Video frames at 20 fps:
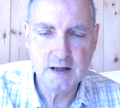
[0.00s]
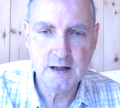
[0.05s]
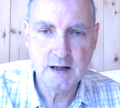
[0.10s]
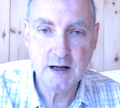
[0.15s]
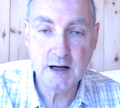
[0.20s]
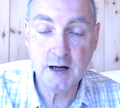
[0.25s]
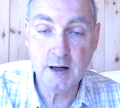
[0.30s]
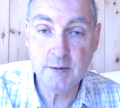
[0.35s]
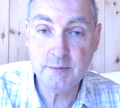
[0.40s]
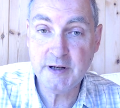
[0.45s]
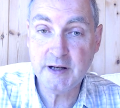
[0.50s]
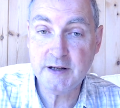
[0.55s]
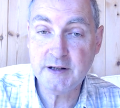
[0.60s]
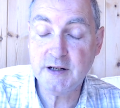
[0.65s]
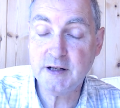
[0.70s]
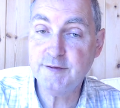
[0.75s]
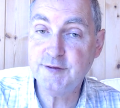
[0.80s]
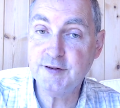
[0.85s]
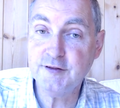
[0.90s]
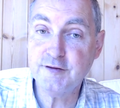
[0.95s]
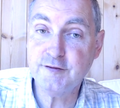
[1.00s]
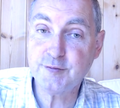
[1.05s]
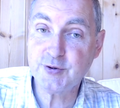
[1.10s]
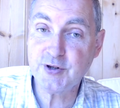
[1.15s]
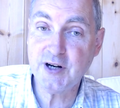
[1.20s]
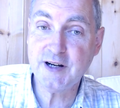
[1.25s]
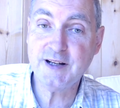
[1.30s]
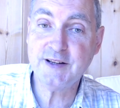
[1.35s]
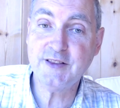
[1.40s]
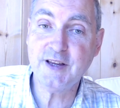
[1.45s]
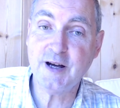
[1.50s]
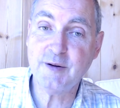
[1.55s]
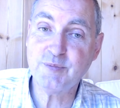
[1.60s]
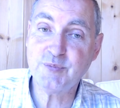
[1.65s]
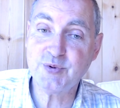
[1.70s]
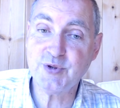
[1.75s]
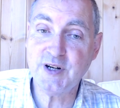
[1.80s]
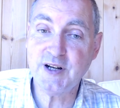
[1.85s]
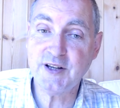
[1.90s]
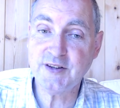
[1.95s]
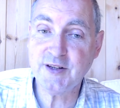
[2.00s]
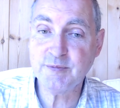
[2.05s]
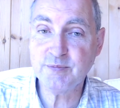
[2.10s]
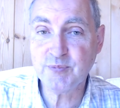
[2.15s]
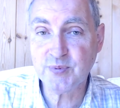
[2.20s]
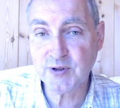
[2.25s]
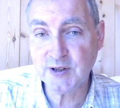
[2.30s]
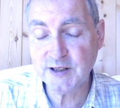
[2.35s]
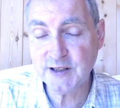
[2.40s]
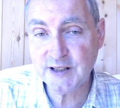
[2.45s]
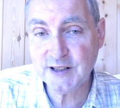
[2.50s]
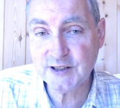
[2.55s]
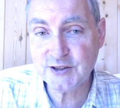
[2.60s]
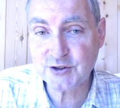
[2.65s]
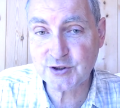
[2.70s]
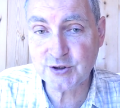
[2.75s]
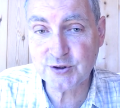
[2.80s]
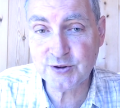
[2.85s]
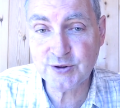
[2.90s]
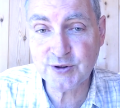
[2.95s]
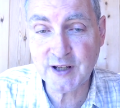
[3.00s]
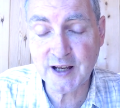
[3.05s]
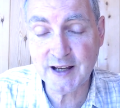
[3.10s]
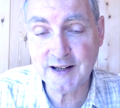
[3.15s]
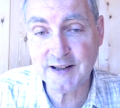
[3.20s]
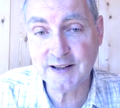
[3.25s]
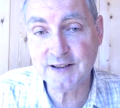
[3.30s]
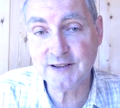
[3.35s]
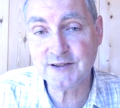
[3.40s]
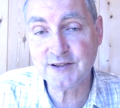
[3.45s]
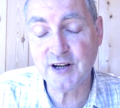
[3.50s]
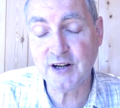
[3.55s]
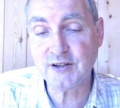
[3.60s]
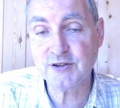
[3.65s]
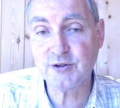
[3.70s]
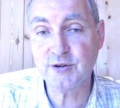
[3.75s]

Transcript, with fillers: Amen. If you've prayed that prayer, then please do get in touch.